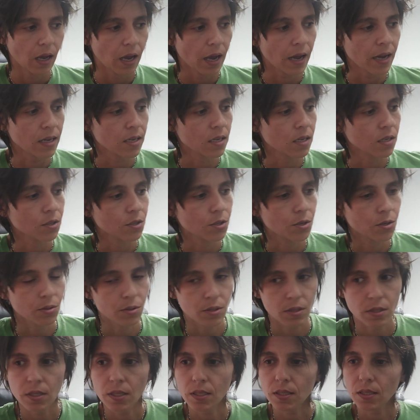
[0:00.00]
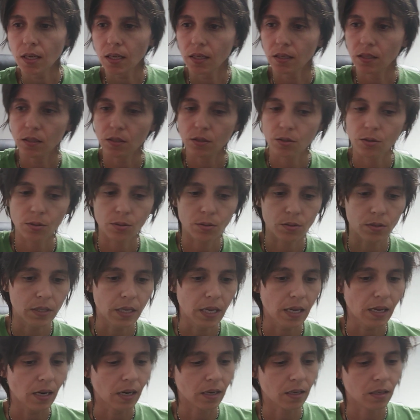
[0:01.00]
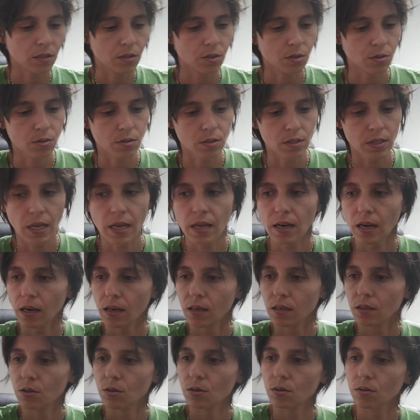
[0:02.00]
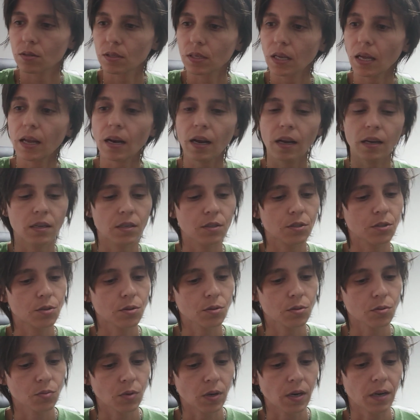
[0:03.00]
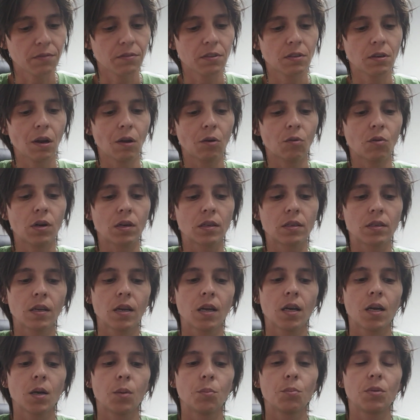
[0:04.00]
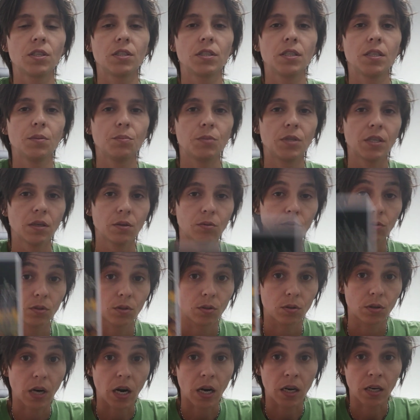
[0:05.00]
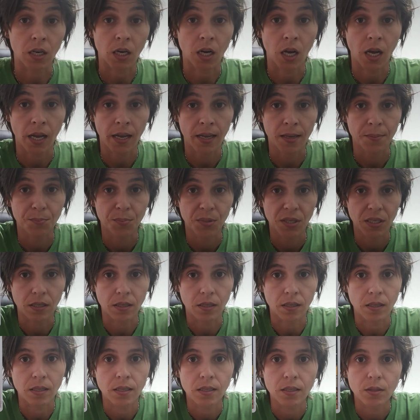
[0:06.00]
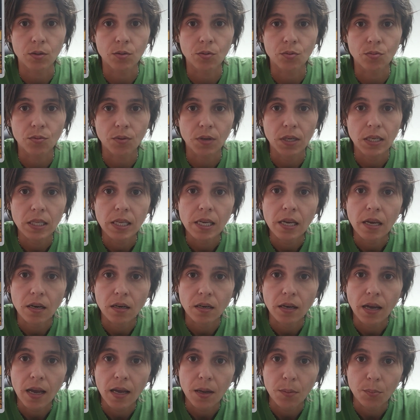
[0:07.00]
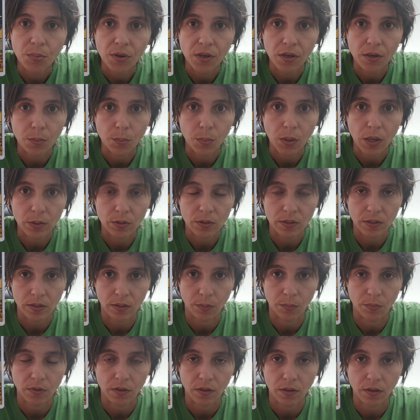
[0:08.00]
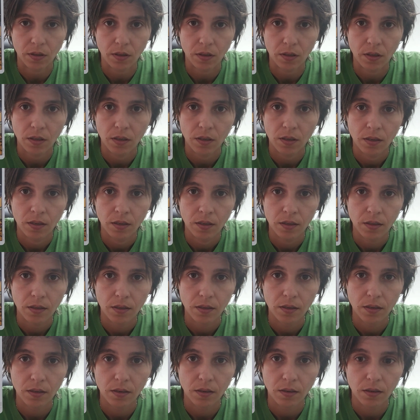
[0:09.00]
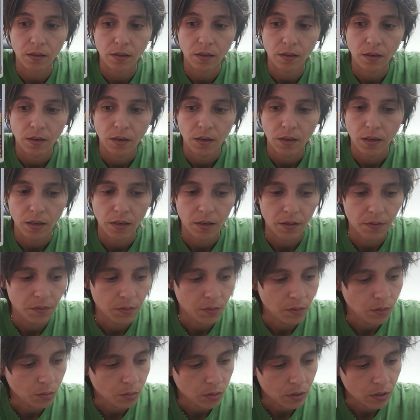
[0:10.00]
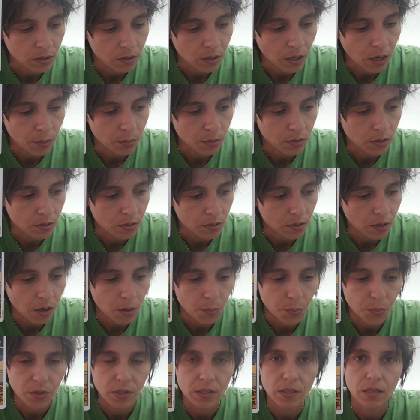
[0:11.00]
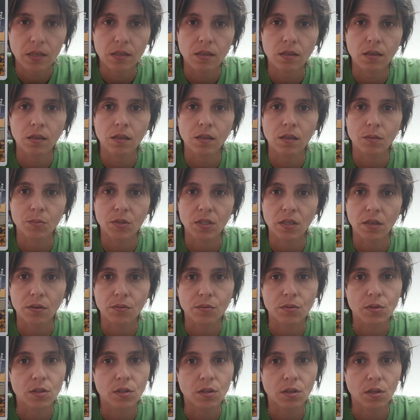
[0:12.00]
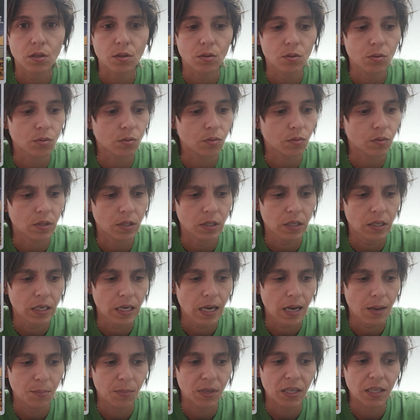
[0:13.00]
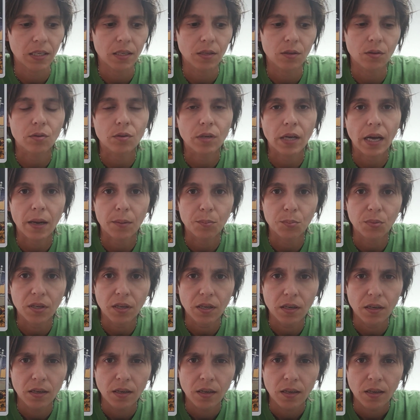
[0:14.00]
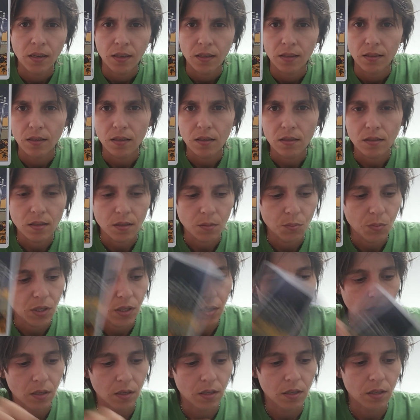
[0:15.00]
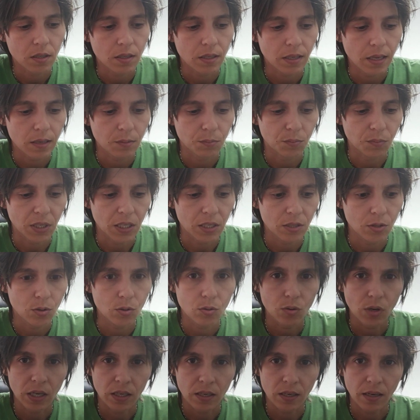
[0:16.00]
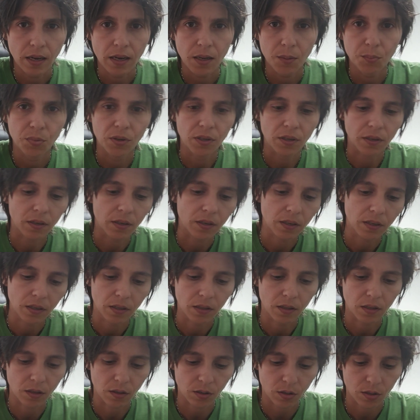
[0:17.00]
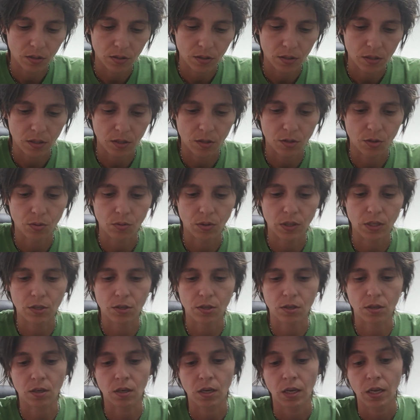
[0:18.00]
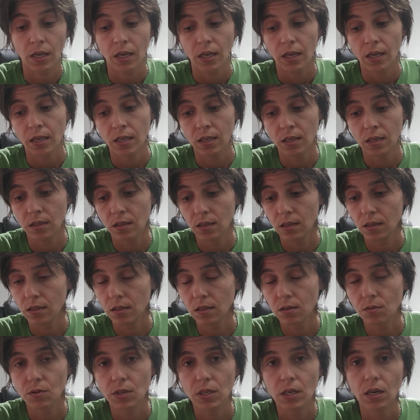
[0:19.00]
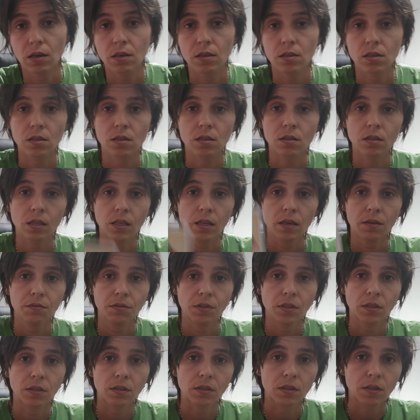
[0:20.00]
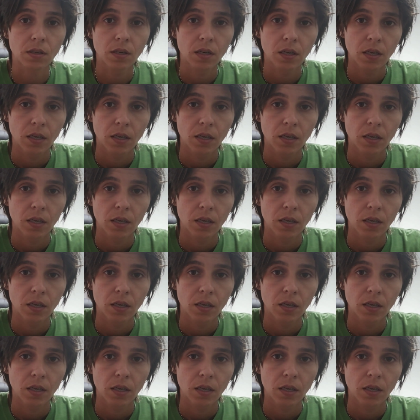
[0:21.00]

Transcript: I can choose this, I can choose that, I can choose that, I can choose that, I can choose whatever I want. But deep down, you're unhappy. You're really unhappy about something here. Even though these options are presenting themselves to you, they're not making you happy. There's something here that makes you unhappy in the current situation. And it is in regards to love here.